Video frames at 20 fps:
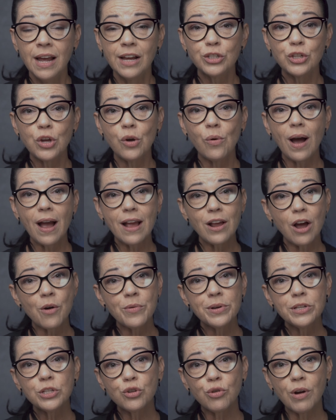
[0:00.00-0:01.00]
So I
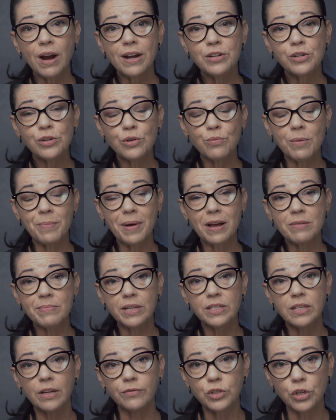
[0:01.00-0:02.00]
always try to remind
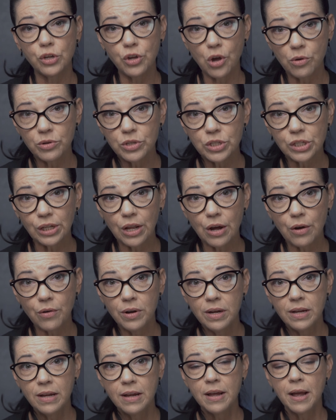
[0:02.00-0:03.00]
myself to go slow,